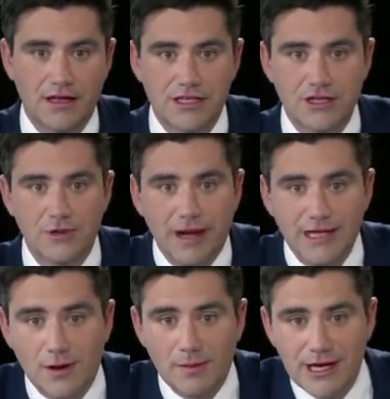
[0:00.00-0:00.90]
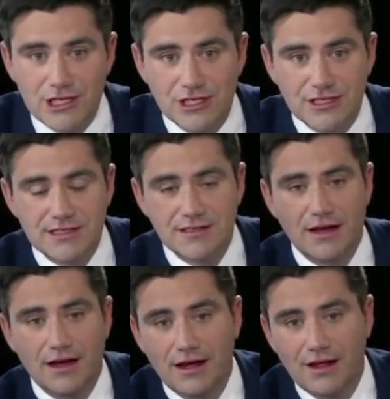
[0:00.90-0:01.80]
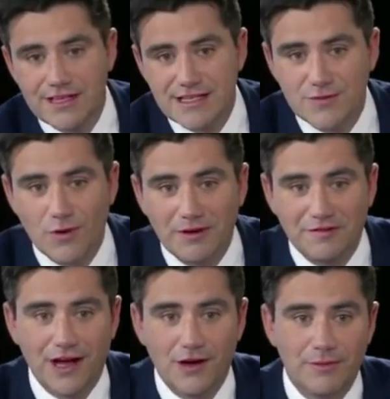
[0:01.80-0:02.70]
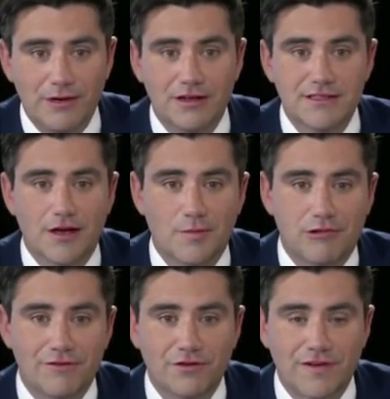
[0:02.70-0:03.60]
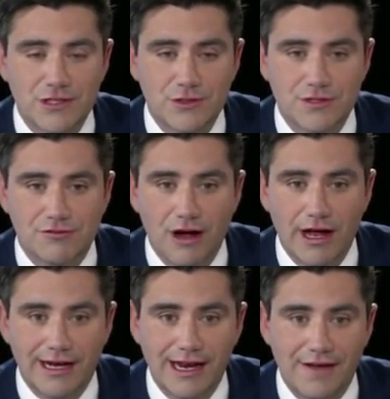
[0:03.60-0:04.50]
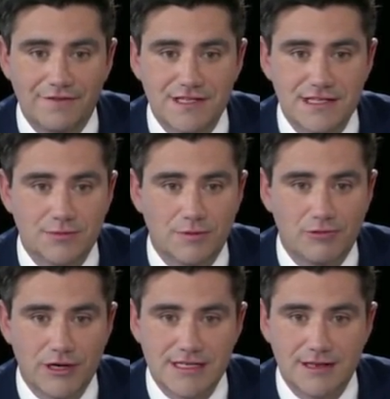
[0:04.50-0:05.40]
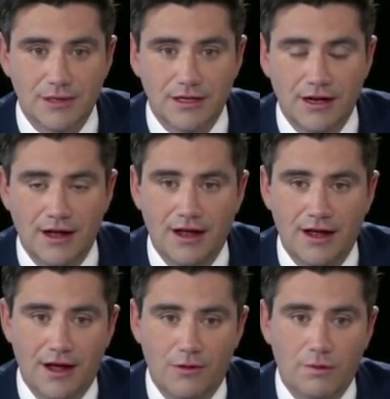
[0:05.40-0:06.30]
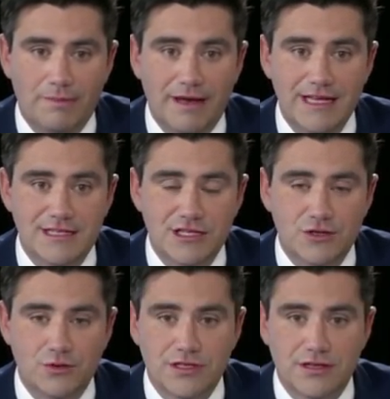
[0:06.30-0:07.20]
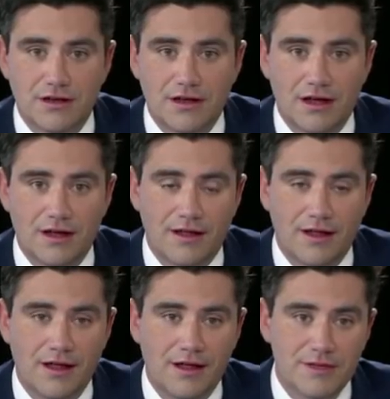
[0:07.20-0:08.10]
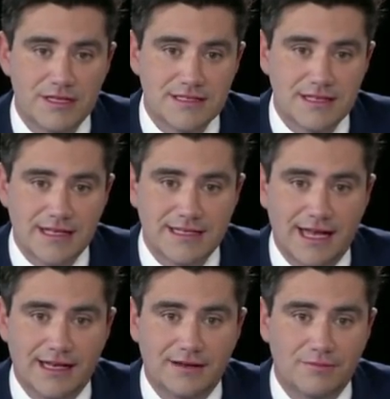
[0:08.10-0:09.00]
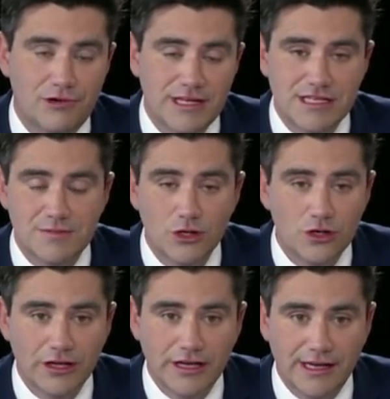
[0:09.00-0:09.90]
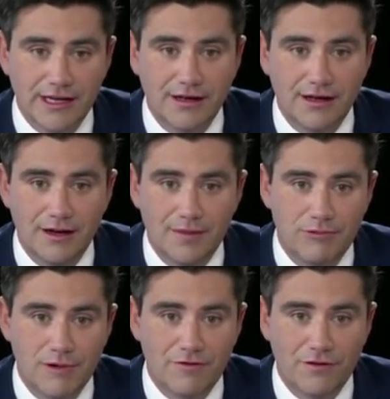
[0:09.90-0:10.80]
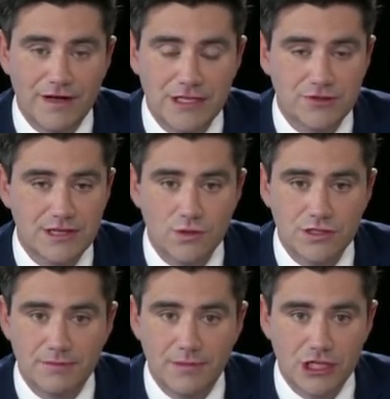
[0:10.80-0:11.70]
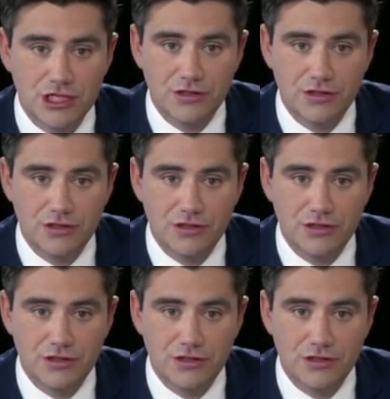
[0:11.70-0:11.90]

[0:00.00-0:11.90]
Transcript: So back to our patients, this is what we found when we looked at peripheral vessels. The right and left system were pretty similar. And what we basically saw was that Mrs. X had pretty smooth looking peripheral vessels. There wasn't much in the